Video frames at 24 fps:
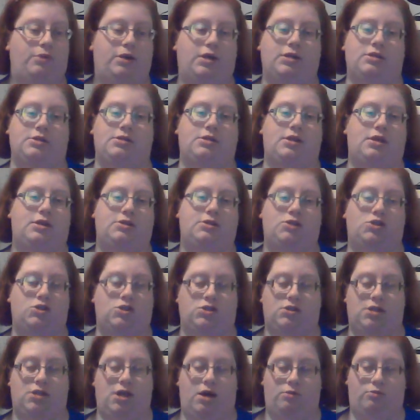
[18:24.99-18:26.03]
because that's
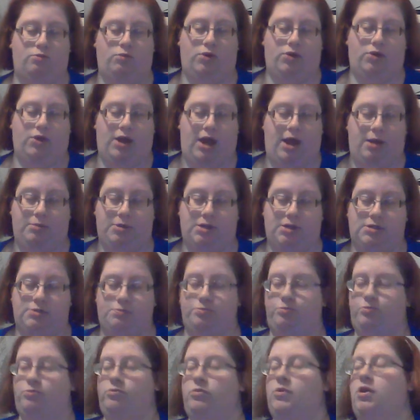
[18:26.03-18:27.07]
just what the game is.